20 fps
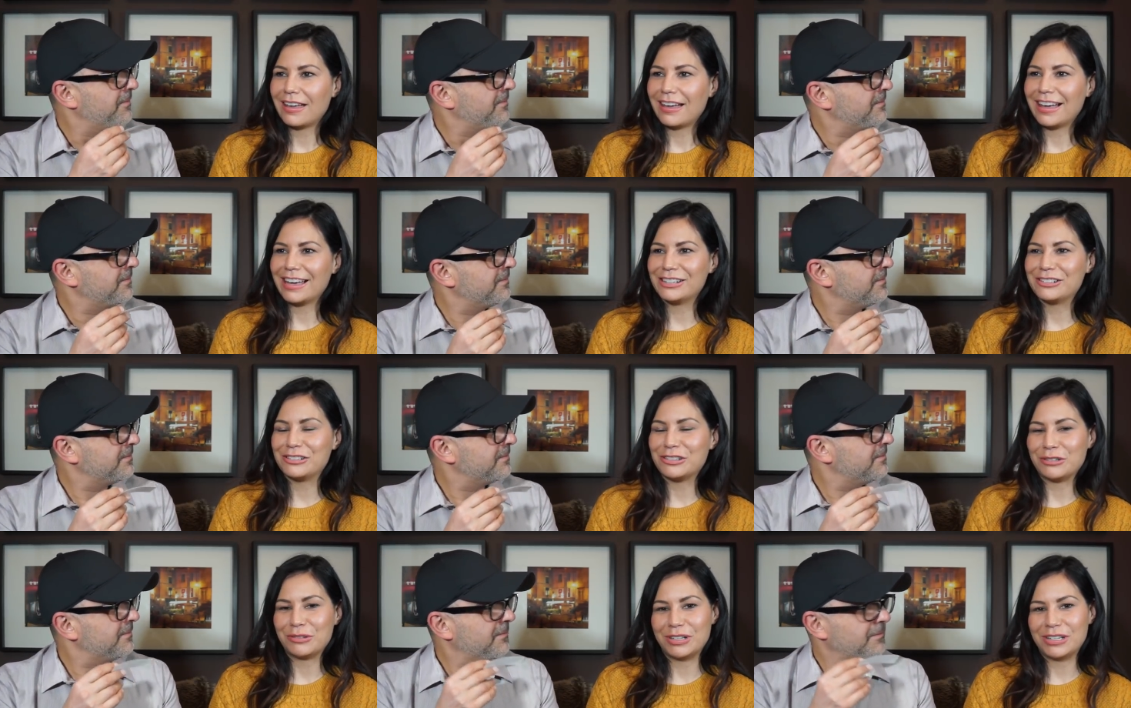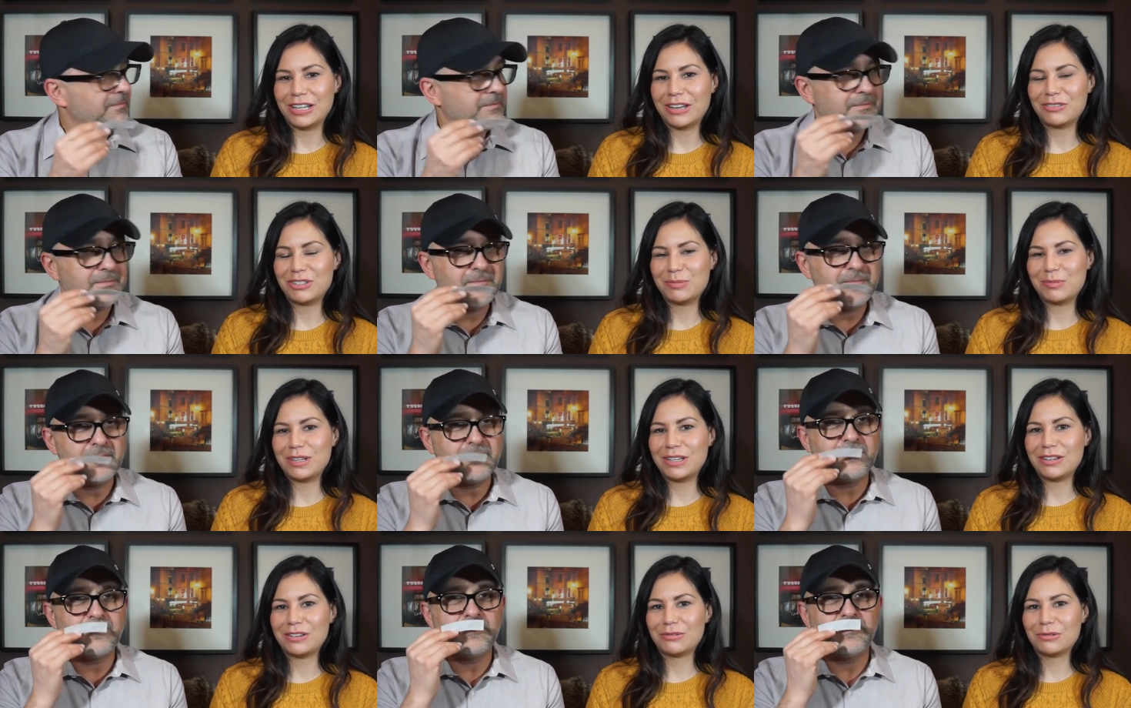Speaker 1: I don't know. They'd have to
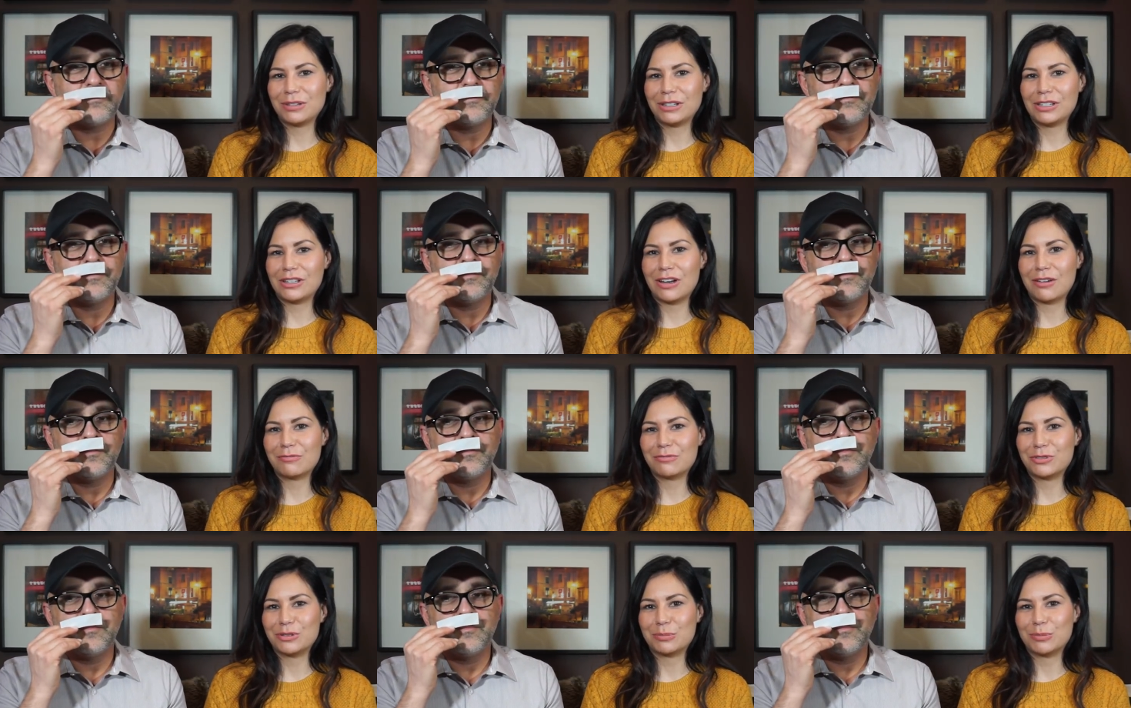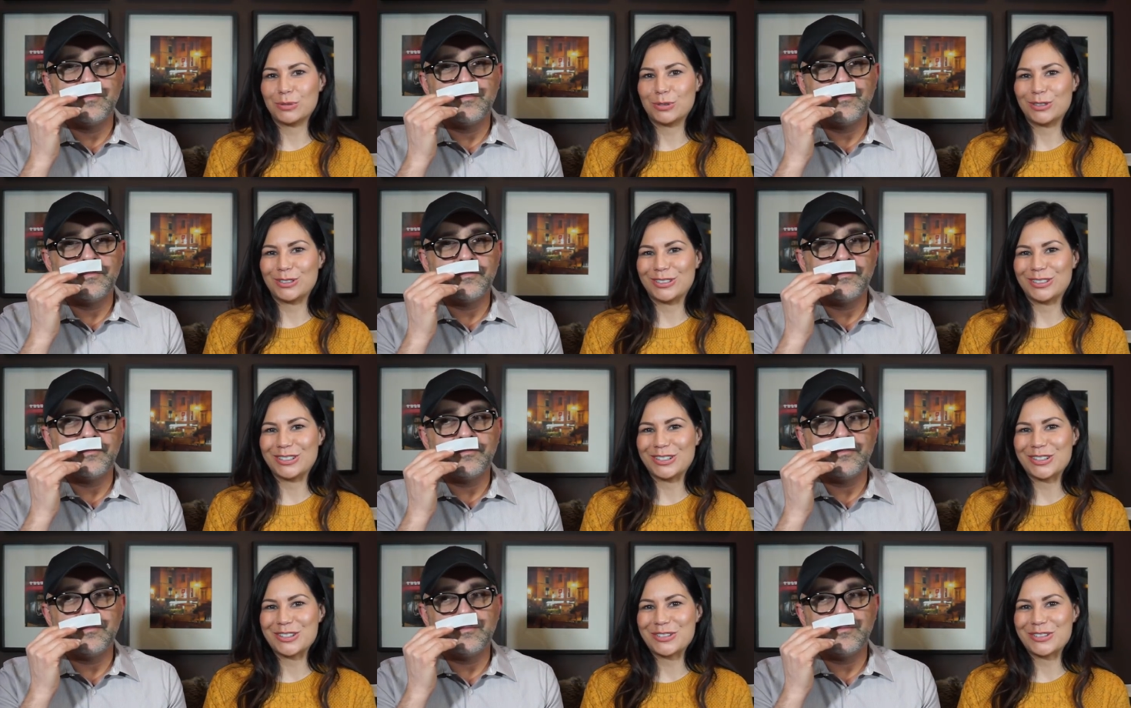be really comfortable